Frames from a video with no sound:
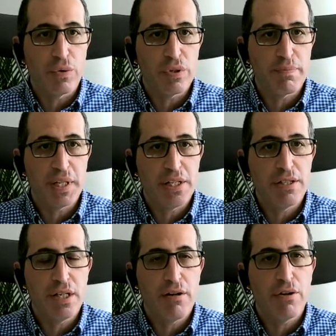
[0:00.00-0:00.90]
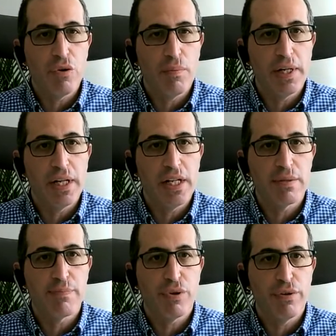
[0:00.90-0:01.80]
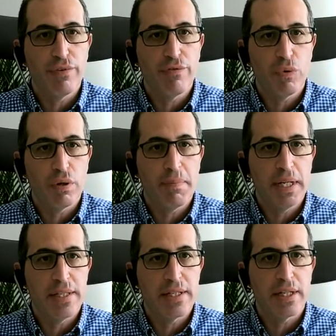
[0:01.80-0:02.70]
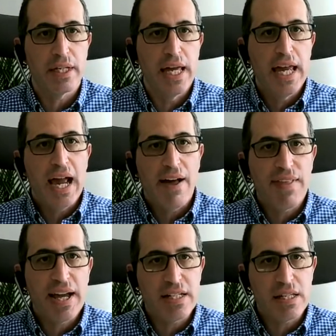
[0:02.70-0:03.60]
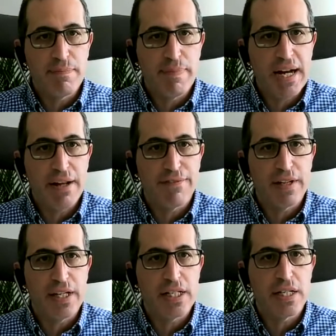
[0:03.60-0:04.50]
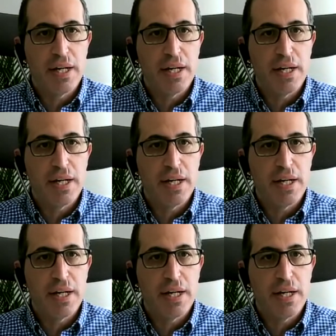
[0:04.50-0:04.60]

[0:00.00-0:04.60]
because you don't normally need to prove affordability, and that's the benefit